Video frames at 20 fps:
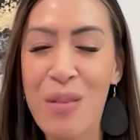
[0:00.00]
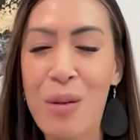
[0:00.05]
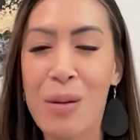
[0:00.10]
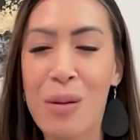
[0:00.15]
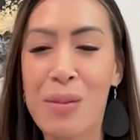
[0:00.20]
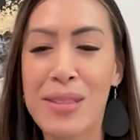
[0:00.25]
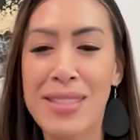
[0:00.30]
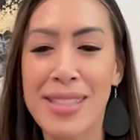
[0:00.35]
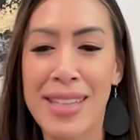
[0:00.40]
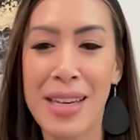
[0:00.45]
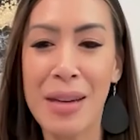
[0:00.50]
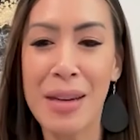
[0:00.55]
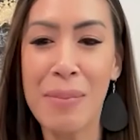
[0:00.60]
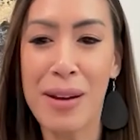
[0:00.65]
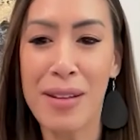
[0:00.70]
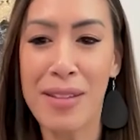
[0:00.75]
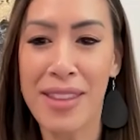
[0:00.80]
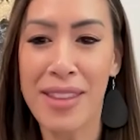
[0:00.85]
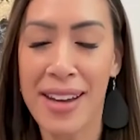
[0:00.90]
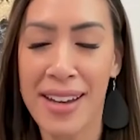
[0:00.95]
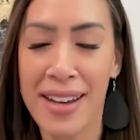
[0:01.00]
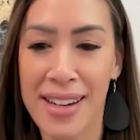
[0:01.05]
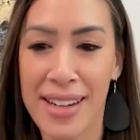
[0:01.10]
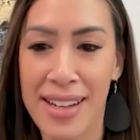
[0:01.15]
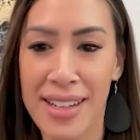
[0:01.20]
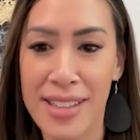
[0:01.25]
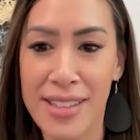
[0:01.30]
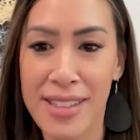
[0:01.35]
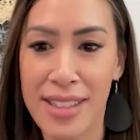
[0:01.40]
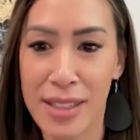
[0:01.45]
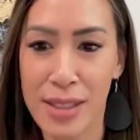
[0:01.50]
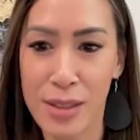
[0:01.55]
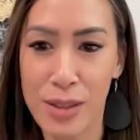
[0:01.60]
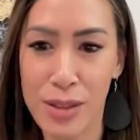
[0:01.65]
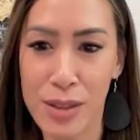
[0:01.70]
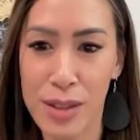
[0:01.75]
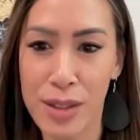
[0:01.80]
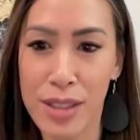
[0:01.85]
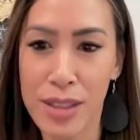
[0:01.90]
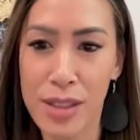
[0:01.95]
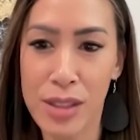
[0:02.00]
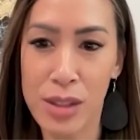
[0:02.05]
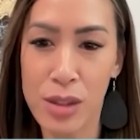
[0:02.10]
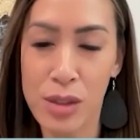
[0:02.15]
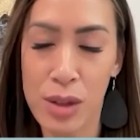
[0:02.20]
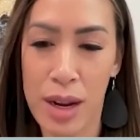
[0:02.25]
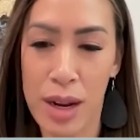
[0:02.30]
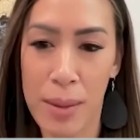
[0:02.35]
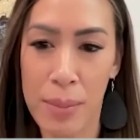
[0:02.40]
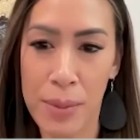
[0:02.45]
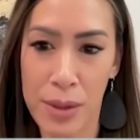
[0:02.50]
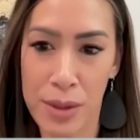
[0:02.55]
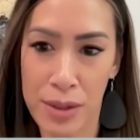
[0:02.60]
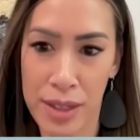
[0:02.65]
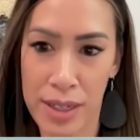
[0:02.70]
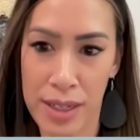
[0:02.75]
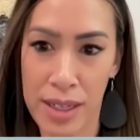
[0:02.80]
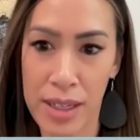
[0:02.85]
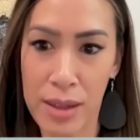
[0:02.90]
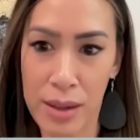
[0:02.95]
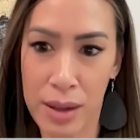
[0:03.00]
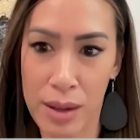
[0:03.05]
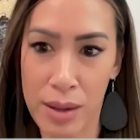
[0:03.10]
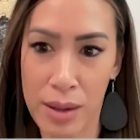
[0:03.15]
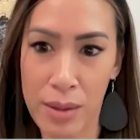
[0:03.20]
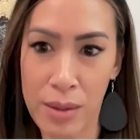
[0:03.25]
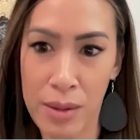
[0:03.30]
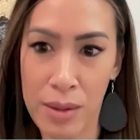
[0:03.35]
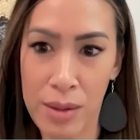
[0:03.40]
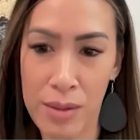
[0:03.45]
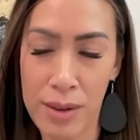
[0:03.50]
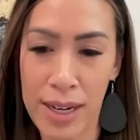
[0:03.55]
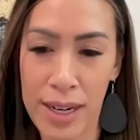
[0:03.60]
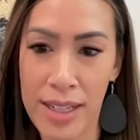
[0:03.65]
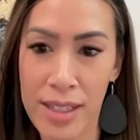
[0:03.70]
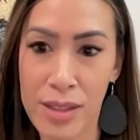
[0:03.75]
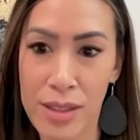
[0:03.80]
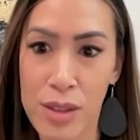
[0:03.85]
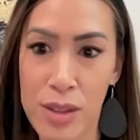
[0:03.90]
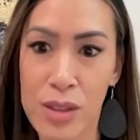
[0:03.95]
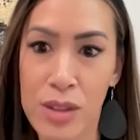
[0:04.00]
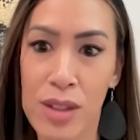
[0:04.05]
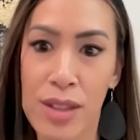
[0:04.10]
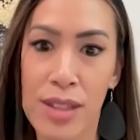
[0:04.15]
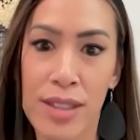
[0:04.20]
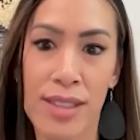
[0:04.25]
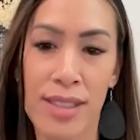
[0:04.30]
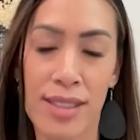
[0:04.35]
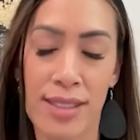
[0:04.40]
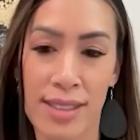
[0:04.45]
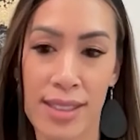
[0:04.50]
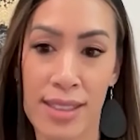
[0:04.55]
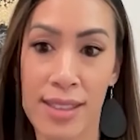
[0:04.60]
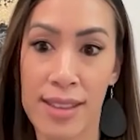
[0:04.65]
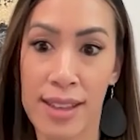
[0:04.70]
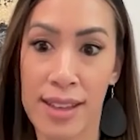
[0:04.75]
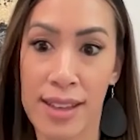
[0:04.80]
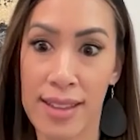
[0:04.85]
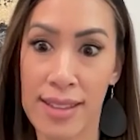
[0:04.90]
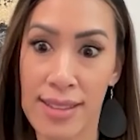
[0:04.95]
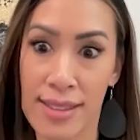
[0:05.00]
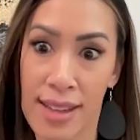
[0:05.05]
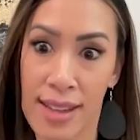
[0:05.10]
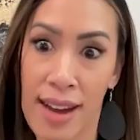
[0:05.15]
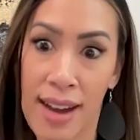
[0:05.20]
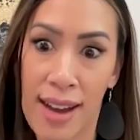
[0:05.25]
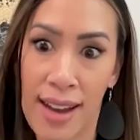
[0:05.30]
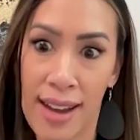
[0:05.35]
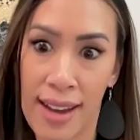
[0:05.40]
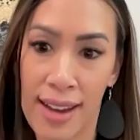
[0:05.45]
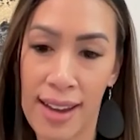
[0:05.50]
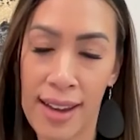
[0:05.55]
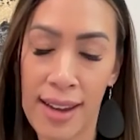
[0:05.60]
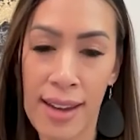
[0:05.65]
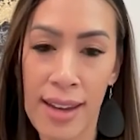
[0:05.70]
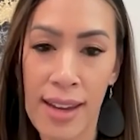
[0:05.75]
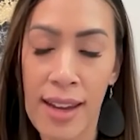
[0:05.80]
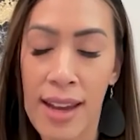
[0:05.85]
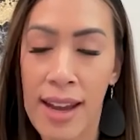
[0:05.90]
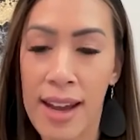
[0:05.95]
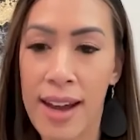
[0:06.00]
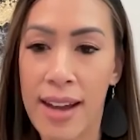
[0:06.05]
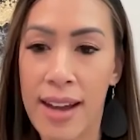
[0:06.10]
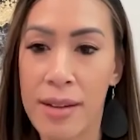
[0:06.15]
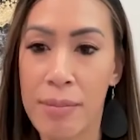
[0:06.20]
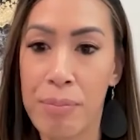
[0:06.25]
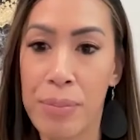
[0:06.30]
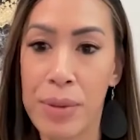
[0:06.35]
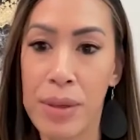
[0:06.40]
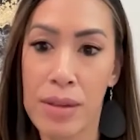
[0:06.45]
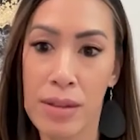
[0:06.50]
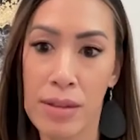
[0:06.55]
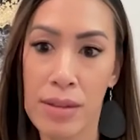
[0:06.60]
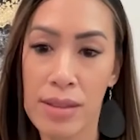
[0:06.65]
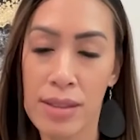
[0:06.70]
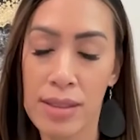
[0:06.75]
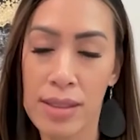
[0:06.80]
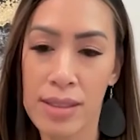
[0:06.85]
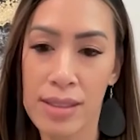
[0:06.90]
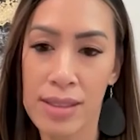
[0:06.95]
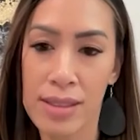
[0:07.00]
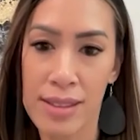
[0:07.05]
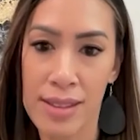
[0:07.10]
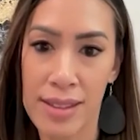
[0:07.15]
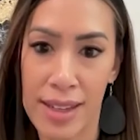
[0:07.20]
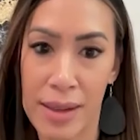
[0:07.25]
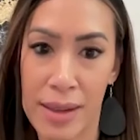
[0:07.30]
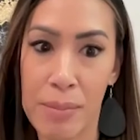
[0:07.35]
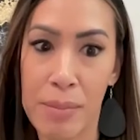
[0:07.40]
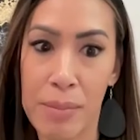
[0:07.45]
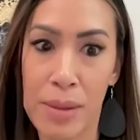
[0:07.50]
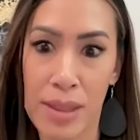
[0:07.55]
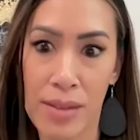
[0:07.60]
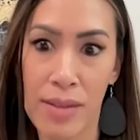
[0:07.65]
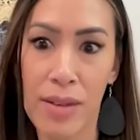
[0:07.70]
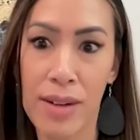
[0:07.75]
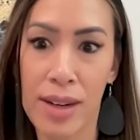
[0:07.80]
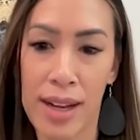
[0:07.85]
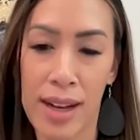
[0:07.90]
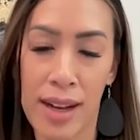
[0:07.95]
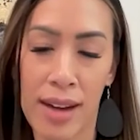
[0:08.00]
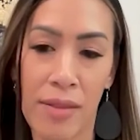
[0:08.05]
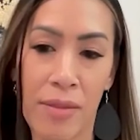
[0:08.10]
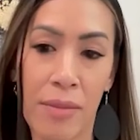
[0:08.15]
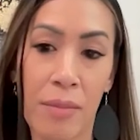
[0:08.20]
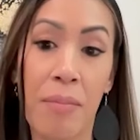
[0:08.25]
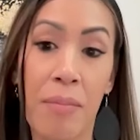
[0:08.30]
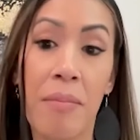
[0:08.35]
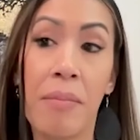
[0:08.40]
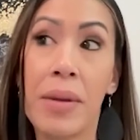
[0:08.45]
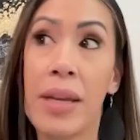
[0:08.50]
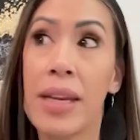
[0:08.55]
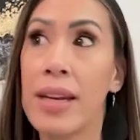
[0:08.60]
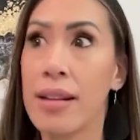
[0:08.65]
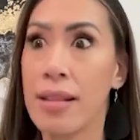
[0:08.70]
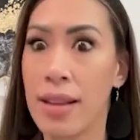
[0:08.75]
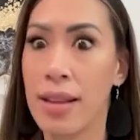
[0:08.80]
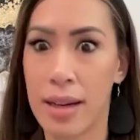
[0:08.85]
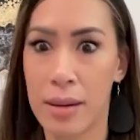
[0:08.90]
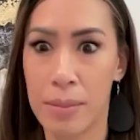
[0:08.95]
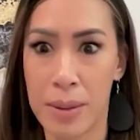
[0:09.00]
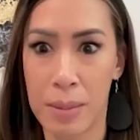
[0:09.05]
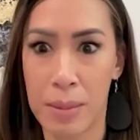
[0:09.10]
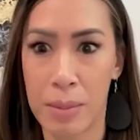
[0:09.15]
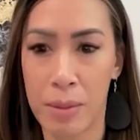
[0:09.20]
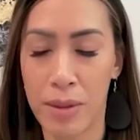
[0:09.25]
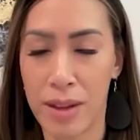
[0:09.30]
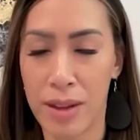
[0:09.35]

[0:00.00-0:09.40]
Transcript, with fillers: what was key about that is like you started to drop your ego, right? Because you started mm. to see like this guy had built and believe it or not, I meet a lot of people